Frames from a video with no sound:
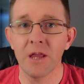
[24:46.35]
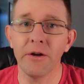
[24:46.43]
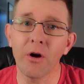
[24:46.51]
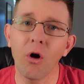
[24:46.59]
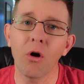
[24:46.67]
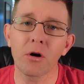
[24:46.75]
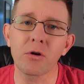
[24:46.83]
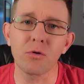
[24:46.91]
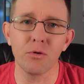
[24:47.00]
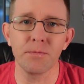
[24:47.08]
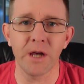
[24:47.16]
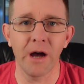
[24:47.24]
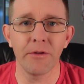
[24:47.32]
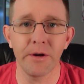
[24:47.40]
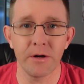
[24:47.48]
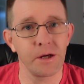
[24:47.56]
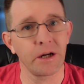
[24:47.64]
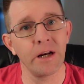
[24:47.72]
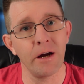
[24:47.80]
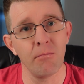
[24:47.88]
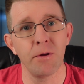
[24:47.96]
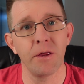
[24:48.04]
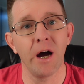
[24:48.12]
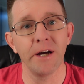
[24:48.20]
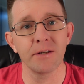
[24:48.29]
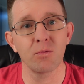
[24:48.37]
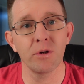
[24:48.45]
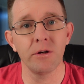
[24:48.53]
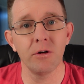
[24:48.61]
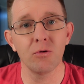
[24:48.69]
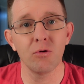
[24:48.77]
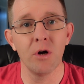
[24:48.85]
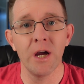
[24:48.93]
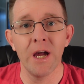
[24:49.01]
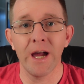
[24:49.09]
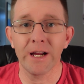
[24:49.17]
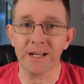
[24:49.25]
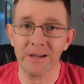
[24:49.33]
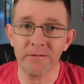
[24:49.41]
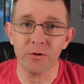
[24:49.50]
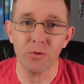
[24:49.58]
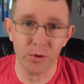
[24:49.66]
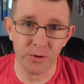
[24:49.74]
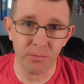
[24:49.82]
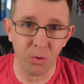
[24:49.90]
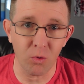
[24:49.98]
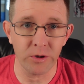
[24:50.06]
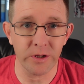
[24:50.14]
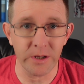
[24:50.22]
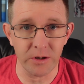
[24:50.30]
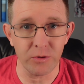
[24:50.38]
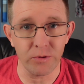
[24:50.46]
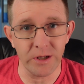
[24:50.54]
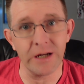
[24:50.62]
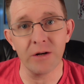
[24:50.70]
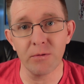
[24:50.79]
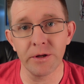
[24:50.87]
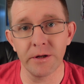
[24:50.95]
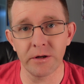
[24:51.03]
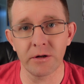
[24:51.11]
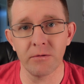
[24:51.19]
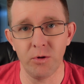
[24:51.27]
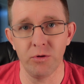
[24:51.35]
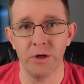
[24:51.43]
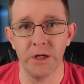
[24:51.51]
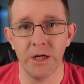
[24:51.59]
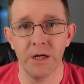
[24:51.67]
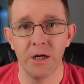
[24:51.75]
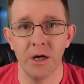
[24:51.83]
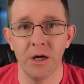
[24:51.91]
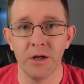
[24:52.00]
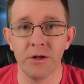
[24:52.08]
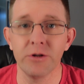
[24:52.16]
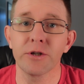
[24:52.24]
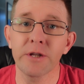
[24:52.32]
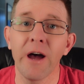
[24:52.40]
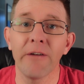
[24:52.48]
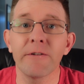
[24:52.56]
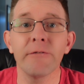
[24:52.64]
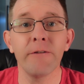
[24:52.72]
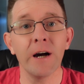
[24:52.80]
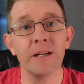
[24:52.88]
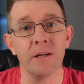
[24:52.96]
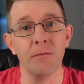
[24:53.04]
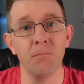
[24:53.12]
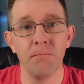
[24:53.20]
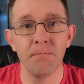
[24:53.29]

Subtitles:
there are groups out there that can empathize with you and give you the support that you need within the community. You just have to find them.